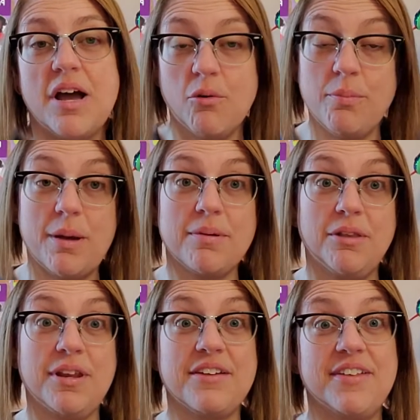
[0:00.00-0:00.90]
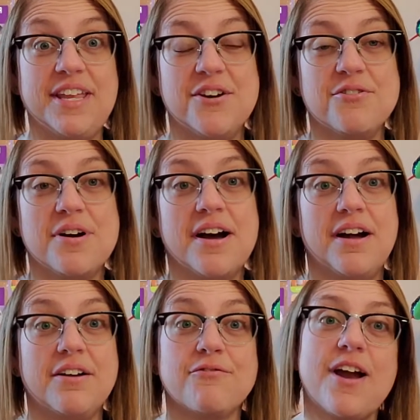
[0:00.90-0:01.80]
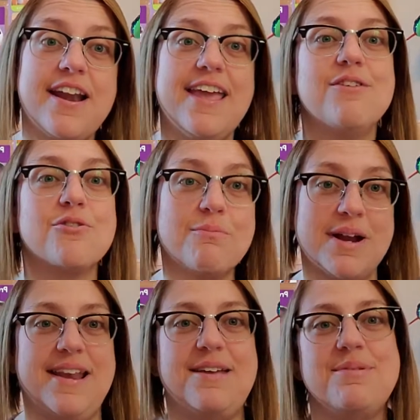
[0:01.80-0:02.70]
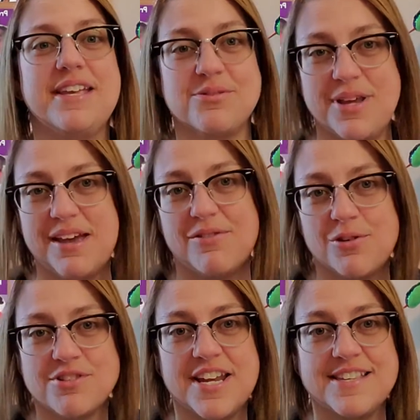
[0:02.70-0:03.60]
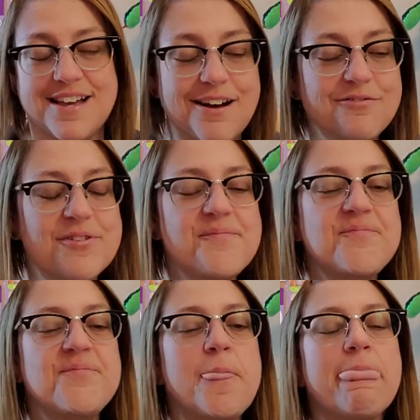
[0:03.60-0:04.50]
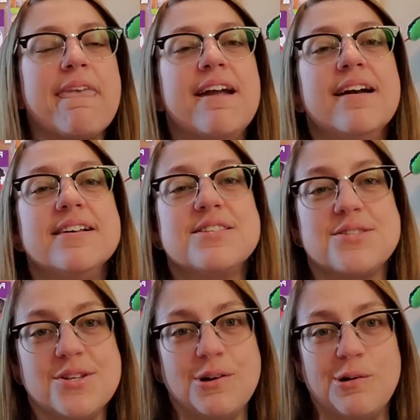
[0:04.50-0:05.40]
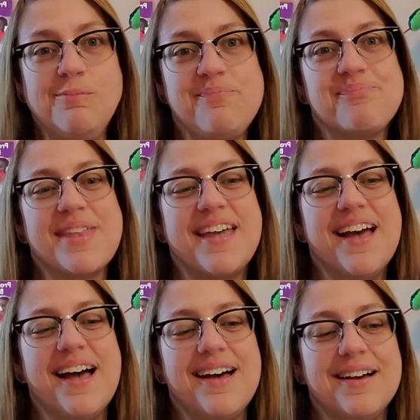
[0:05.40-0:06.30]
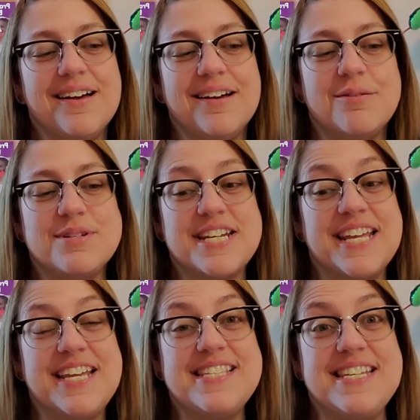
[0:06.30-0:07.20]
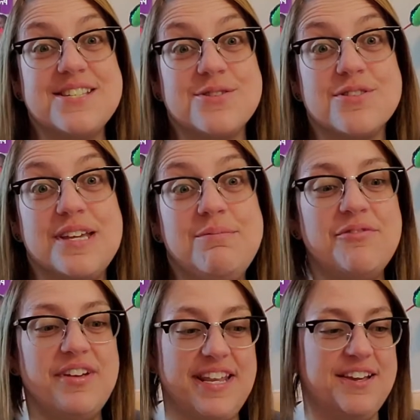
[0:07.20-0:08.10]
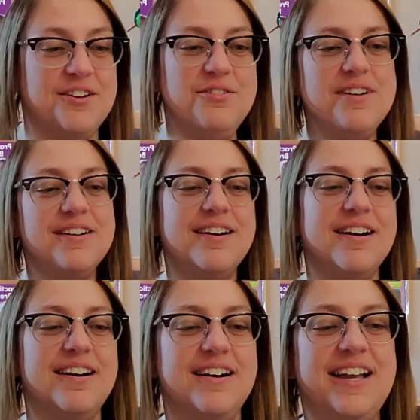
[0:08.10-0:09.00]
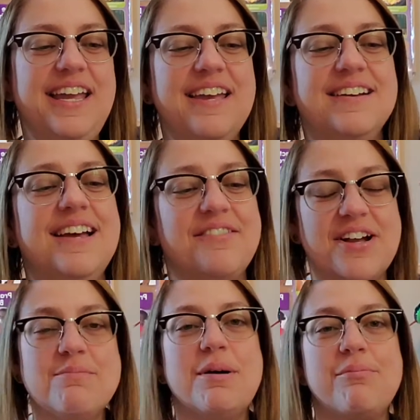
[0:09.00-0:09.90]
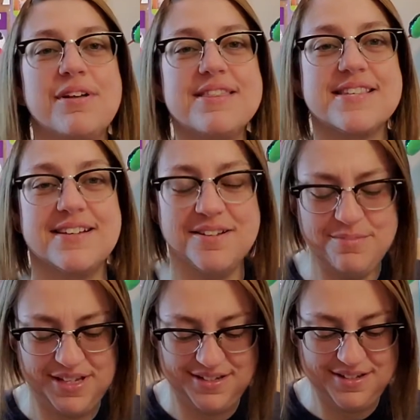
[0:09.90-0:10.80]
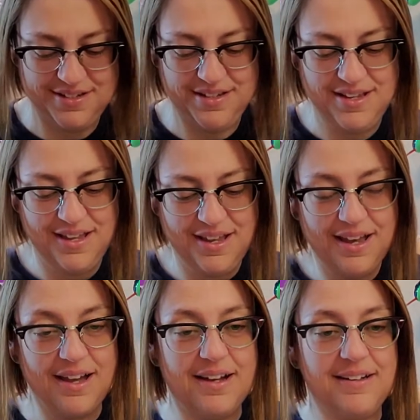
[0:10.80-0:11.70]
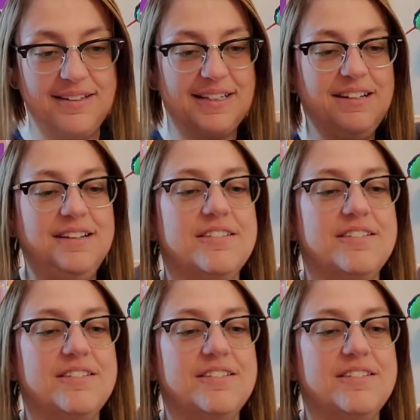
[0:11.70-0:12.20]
be uploading a video on Friday or Monday because we have those days off. So today's Easter themed video, I have come up with some little